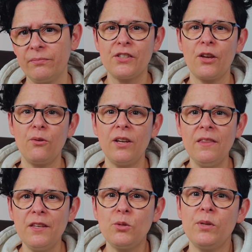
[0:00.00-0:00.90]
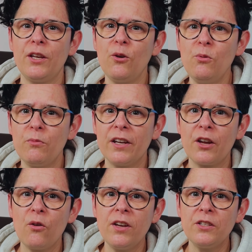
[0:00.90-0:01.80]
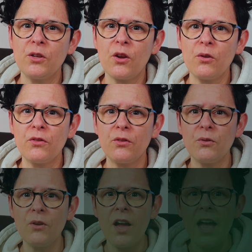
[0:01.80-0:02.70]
So in this video, we are going to go through